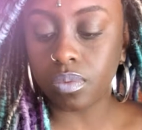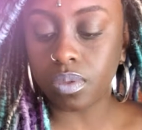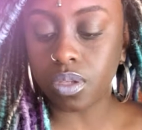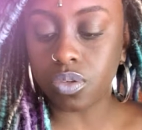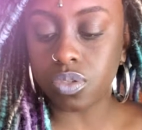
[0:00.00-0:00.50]

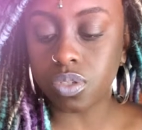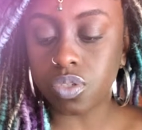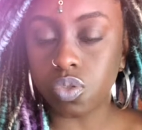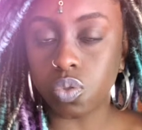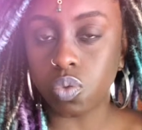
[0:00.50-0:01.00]
there's a
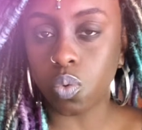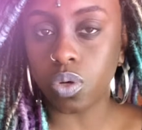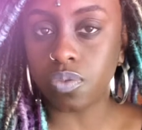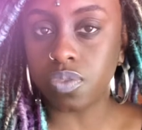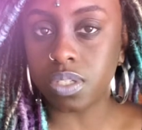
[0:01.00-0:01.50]

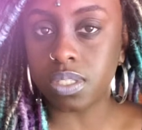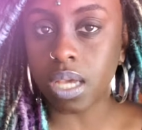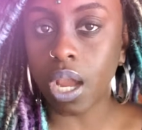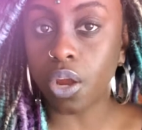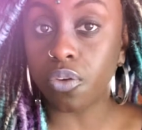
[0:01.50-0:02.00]
sort of
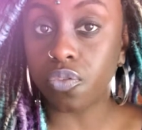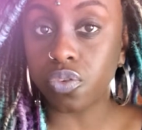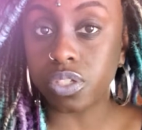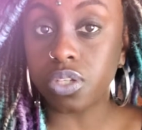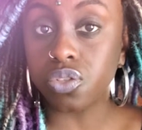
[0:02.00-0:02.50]
desire for
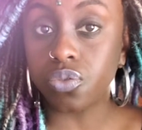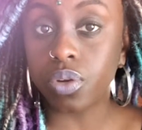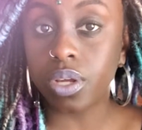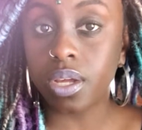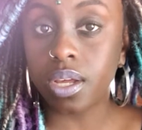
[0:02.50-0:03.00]

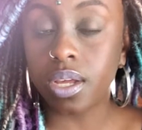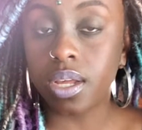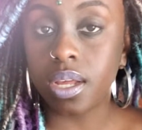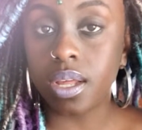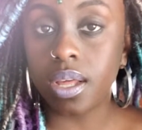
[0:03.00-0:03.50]
centering
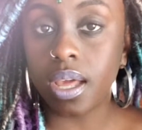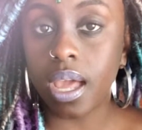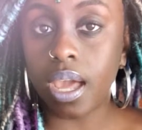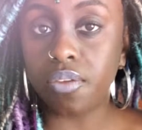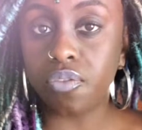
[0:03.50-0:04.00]

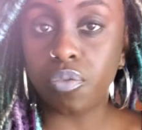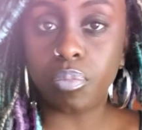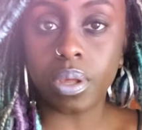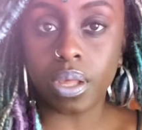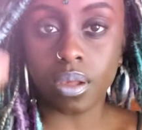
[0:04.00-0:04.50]
and for
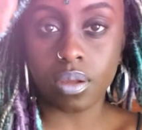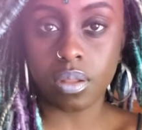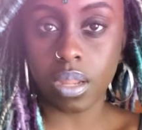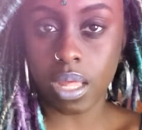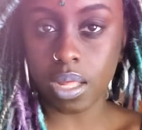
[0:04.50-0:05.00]
being
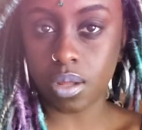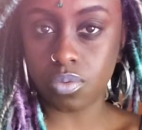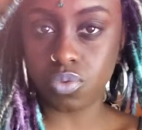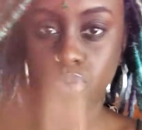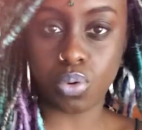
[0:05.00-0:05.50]
like
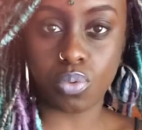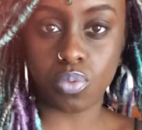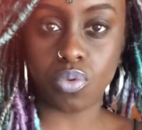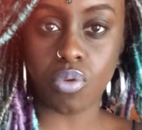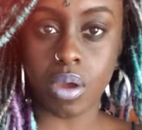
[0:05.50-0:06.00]

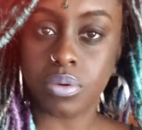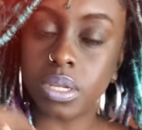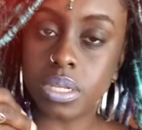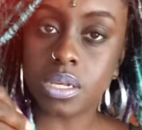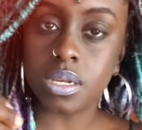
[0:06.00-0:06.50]
grounded,